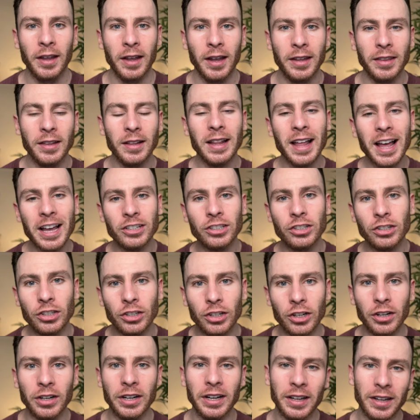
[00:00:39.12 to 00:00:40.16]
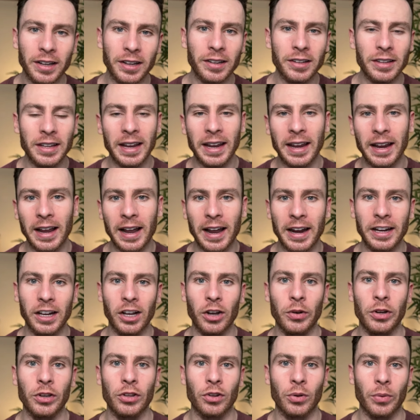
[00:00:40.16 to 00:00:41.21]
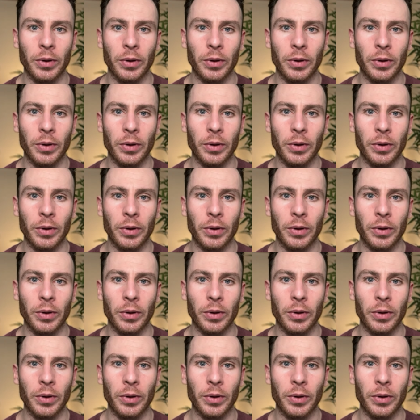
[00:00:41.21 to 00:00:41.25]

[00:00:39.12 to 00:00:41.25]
and the last third, they can kind of go either